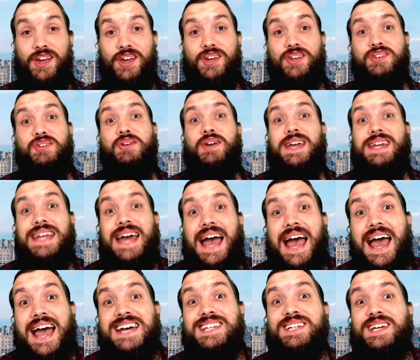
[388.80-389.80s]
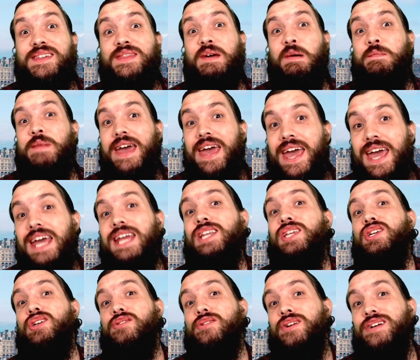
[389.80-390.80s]
you can ask them in
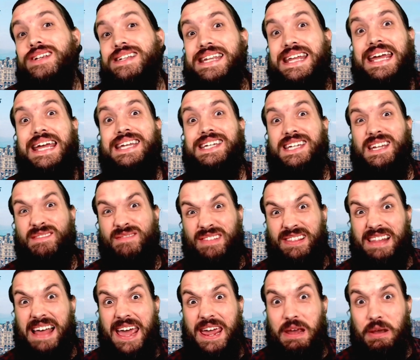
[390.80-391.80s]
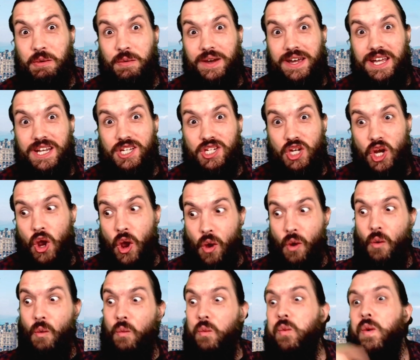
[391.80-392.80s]
your native language
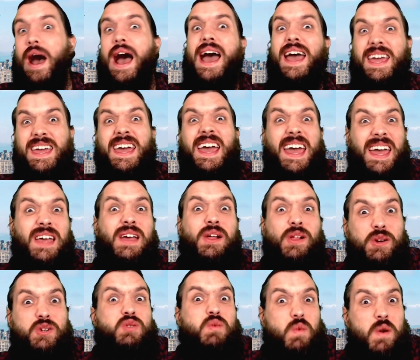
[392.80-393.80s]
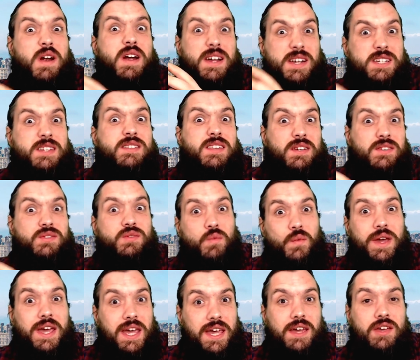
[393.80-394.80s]
why English works this
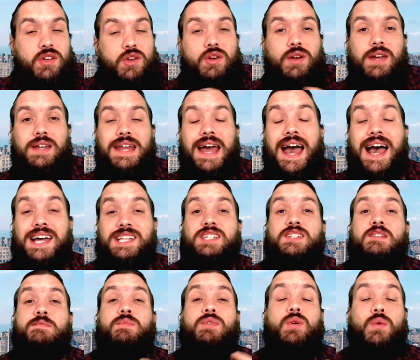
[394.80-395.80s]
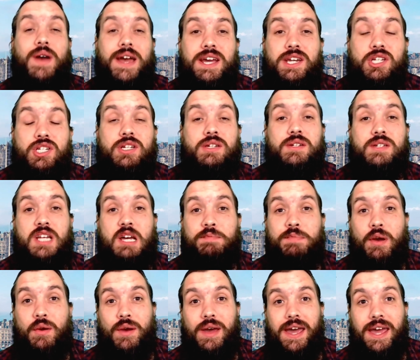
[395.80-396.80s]
way. You can ask them questions
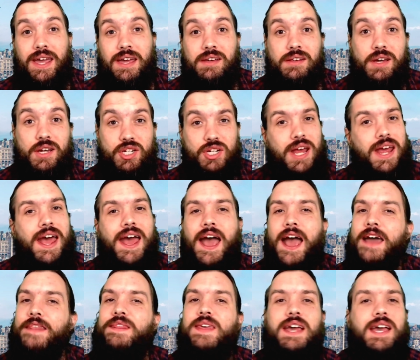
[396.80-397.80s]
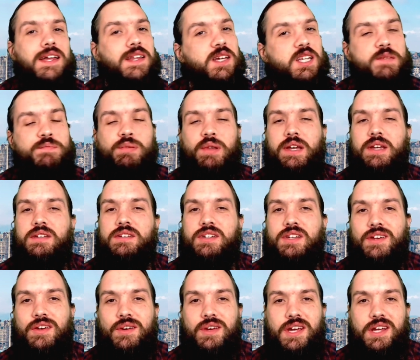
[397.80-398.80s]
about English and they can explain to
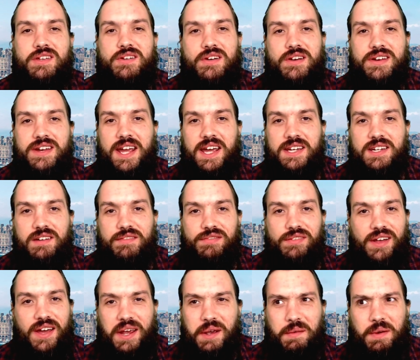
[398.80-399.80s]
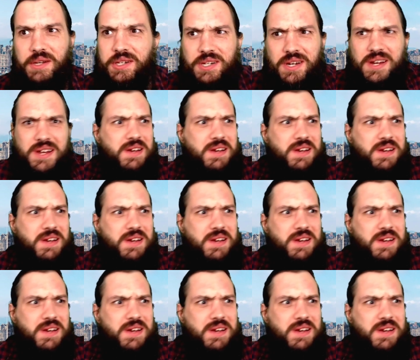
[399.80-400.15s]
you in your native language.